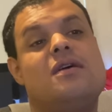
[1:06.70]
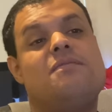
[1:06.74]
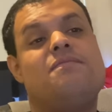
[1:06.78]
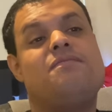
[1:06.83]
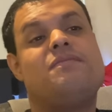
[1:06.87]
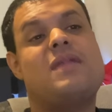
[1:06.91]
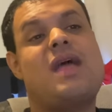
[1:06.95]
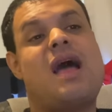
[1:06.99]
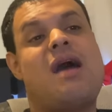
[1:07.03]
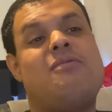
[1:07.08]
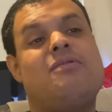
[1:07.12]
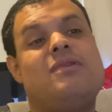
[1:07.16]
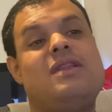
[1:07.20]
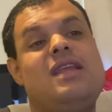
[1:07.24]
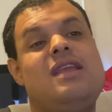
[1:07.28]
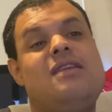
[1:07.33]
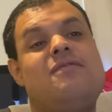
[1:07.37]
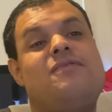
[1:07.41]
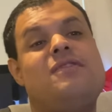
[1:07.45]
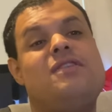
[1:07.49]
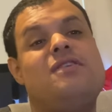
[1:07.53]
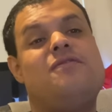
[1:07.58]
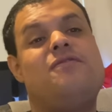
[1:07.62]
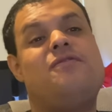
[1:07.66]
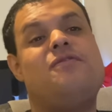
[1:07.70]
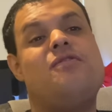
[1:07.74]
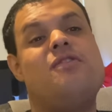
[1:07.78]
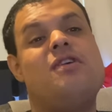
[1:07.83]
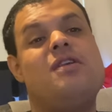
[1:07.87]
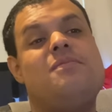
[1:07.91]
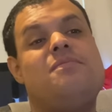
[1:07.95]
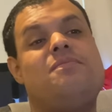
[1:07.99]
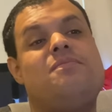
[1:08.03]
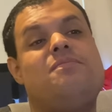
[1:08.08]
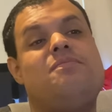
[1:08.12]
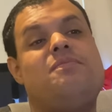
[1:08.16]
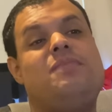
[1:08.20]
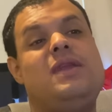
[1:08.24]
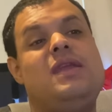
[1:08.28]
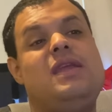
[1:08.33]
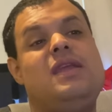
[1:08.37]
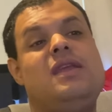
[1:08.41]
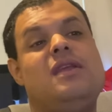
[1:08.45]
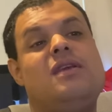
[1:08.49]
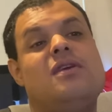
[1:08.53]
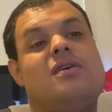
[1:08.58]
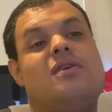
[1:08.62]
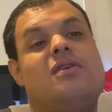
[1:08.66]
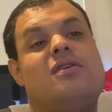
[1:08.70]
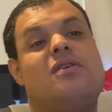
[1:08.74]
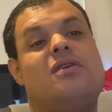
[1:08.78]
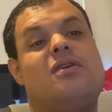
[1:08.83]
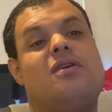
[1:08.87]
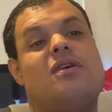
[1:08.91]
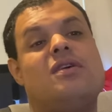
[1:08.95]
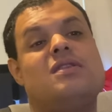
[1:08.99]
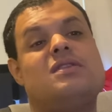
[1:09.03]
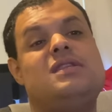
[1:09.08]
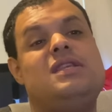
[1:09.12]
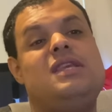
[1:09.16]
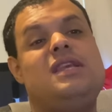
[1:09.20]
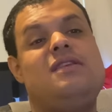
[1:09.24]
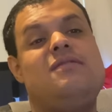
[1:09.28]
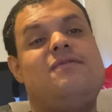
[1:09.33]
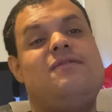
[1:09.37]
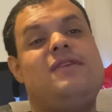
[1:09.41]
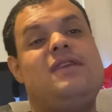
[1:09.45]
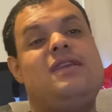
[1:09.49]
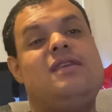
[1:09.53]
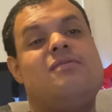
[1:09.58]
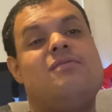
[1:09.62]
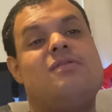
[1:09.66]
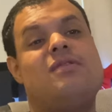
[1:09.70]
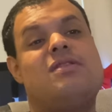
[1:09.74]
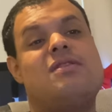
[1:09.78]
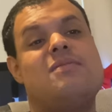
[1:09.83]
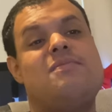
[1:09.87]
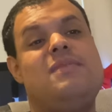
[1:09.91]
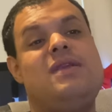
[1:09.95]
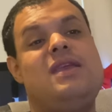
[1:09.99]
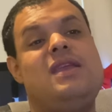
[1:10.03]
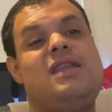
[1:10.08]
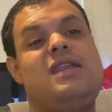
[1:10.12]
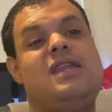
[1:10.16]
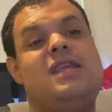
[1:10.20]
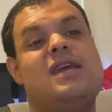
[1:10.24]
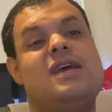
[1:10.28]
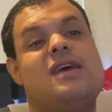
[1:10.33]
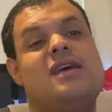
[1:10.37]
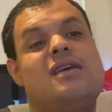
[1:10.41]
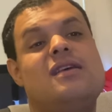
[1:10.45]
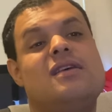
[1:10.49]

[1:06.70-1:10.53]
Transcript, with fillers: I would even avoid being on TV with the media.